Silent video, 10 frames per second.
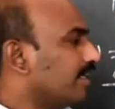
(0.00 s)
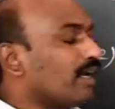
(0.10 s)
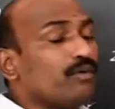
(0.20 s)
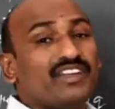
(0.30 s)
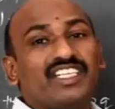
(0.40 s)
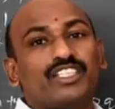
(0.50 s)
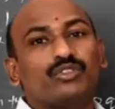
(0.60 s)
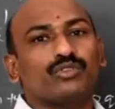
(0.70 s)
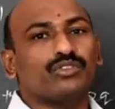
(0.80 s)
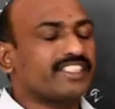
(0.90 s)
Now we need to
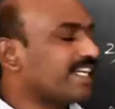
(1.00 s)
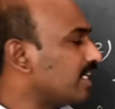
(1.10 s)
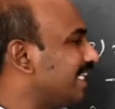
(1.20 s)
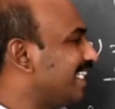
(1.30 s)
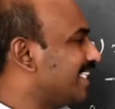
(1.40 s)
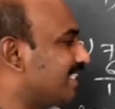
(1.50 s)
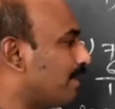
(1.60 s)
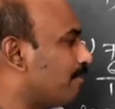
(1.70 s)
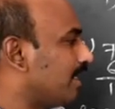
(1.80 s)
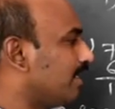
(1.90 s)
check each
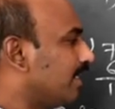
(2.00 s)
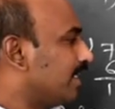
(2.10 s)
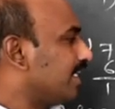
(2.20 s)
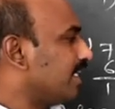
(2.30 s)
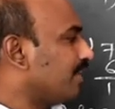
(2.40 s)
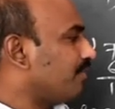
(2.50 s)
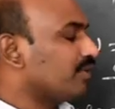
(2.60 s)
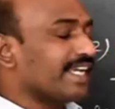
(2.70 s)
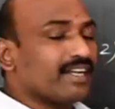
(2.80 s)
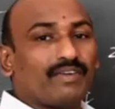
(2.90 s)
number. Here if you
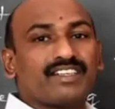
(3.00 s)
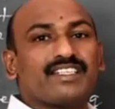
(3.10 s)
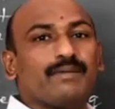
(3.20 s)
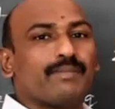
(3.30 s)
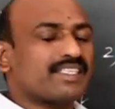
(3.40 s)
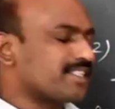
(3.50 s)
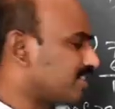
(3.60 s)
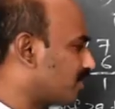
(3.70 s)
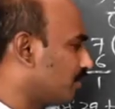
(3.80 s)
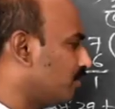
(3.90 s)
take first number
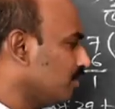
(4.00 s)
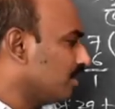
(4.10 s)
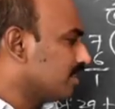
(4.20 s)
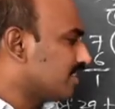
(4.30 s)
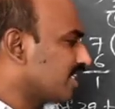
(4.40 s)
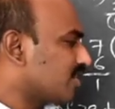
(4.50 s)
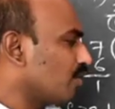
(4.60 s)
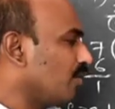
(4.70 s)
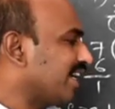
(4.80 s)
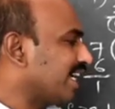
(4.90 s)

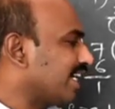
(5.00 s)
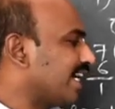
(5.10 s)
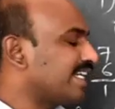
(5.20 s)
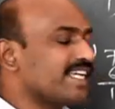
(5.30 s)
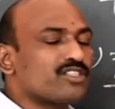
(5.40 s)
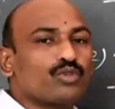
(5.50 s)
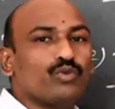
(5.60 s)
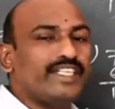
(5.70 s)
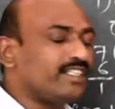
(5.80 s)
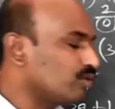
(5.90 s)
6q we can write as 2
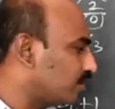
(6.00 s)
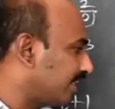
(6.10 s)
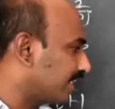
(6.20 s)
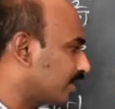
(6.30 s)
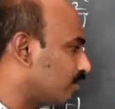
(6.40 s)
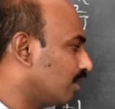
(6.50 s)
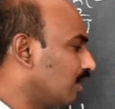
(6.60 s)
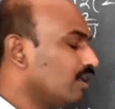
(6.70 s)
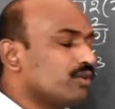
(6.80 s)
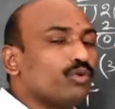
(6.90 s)
into 3q.
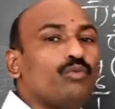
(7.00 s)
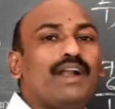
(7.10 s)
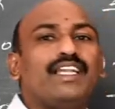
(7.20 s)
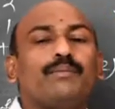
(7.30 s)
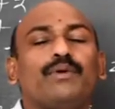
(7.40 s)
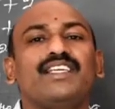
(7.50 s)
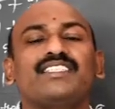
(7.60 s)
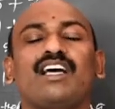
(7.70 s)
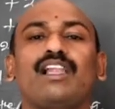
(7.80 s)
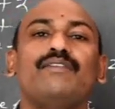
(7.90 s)
2 multiple is
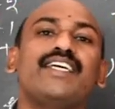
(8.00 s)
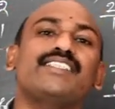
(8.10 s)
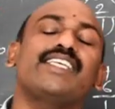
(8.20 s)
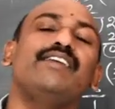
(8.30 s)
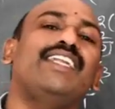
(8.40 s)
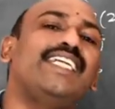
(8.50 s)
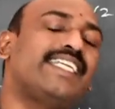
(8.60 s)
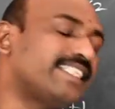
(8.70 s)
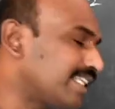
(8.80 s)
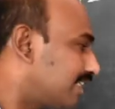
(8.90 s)
always even
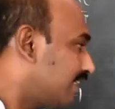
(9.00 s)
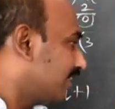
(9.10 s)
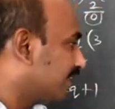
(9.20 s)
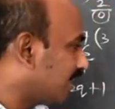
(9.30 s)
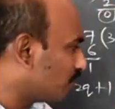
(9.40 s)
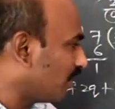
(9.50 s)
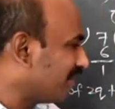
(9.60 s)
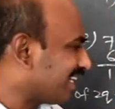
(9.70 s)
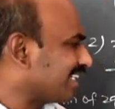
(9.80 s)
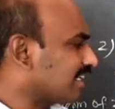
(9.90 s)
integer. That's why
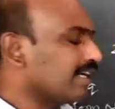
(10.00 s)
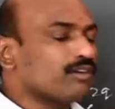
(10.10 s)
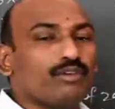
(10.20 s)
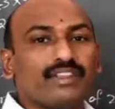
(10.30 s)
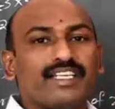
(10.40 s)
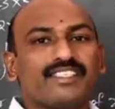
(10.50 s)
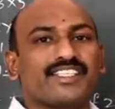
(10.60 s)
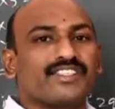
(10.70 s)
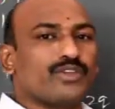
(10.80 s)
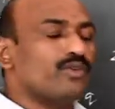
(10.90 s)
we can conclude that
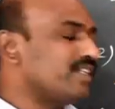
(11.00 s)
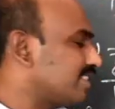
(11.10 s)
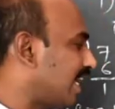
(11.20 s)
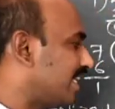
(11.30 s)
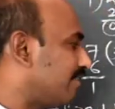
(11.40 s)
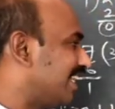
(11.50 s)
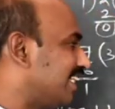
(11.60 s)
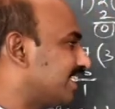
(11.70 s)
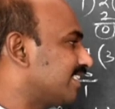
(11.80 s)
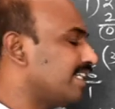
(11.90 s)
6q is an even
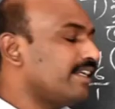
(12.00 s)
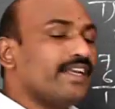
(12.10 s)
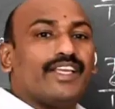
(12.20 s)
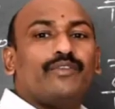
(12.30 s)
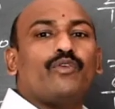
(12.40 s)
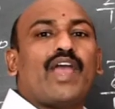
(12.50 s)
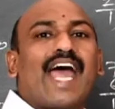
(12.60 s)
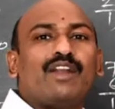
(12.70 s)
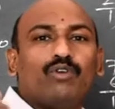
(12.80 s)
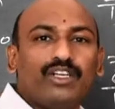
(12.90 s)
integer. If you
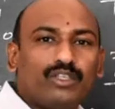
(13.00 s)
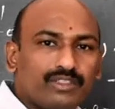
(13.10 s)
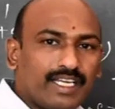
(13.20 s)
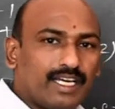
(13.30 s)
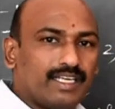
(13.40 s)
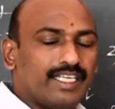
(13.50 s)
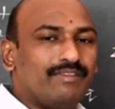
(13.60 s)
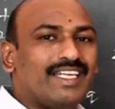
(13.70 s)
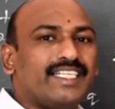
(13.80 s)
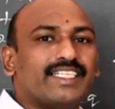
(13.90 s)
add 1 to the
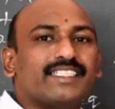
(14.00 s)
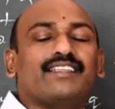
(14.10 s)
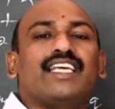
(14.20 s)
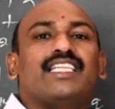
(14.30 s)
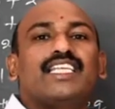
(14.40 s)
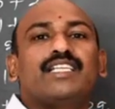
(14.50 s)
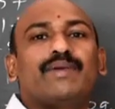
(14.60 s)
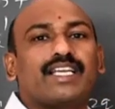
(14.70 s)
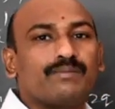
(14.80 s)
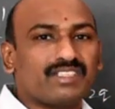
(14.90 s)
even integer, then it
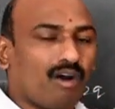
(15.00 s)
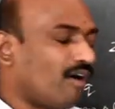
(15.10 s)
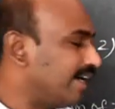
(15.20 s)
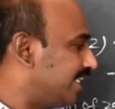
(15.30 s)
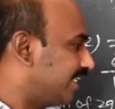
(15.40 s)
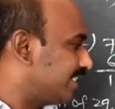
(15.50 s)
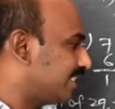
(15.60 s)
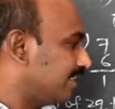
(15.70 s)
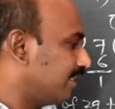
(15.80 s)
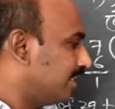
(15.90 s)
becomes odd
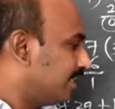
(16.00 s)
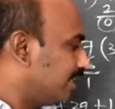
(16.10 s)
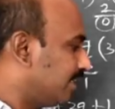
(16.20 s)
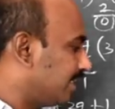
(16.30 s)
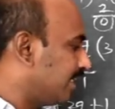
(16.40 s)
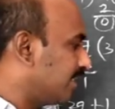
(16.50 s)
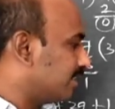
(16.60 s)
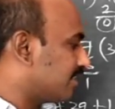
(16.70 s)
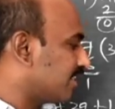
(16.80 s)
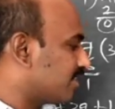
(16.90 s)
integer. Then
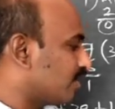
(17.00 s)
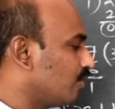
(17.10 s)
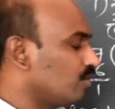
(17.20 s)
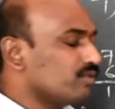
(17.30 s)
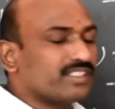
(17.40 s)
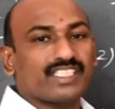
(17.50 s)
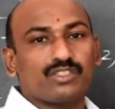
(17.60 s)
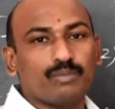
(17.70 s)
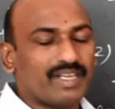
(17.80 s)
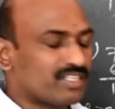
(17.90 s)

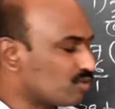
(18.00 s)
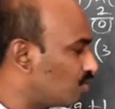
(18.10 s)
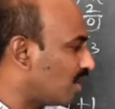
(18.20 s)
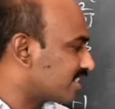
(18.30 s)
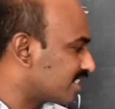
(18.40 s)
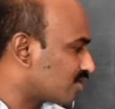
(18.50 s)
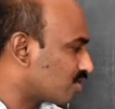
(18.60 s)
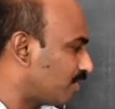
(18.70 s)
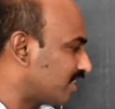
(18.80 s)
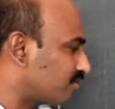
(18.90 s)
6q plus 2 or
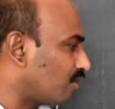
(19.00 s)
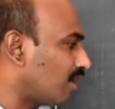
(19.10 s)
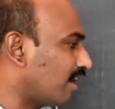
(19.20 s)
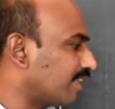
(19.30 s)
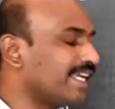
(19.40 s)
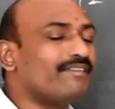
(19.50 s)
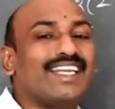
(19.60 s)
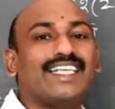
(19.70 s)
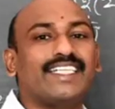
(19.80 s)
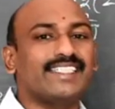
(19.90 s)
6q plus 4 are the even
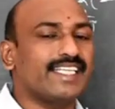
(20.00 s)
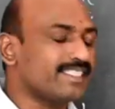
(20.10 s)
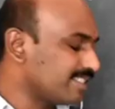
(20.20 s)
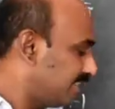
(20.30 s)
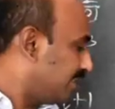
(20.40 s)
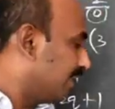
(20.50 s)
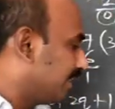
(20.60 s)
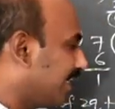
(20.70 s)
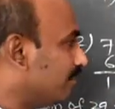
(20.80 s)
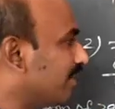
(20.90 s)
integers.
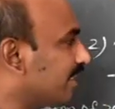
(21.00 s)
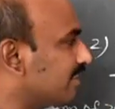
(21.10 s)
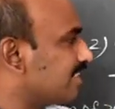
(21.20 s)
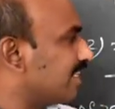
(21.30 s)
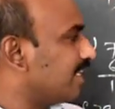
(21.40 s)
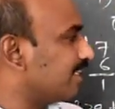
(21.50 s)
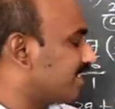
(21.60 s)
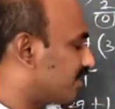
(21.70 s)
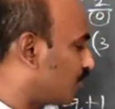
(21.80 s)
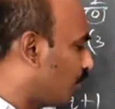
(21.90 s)
Then we can say that
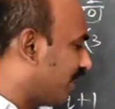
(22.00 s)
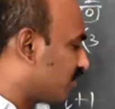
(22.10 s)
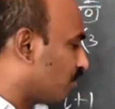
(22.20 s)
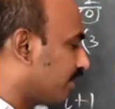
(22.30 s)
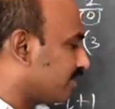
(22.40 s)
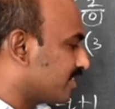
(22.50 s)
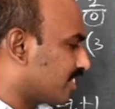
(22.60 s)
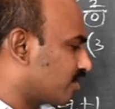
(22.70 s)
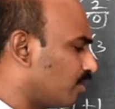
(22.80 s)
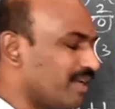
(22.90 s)
6q plus 1,
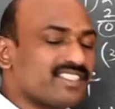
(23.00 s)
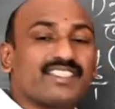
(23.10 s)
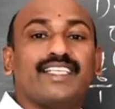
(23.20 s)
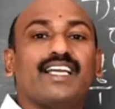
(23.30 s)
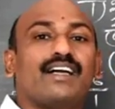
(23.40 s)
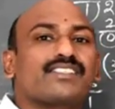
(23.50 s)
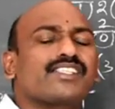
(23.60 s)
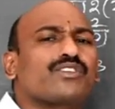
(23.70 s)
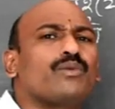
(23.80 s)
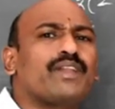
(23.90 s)
6q plus 3 or
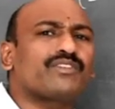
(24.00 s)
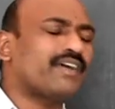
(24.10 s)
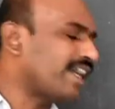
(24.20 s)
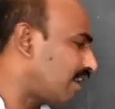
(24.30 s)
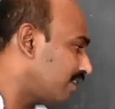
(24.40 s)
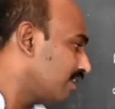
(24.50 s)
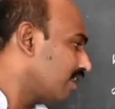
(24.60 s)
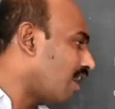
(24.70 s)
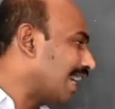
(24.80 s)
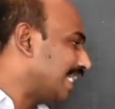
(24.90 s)
6q plus 5 are
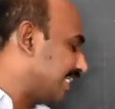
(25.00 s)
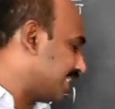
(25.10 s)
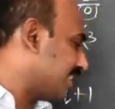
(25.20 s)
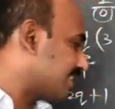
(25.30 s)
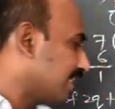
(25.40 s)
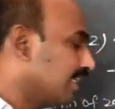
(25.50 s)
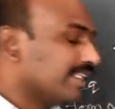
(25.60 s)
odd integers.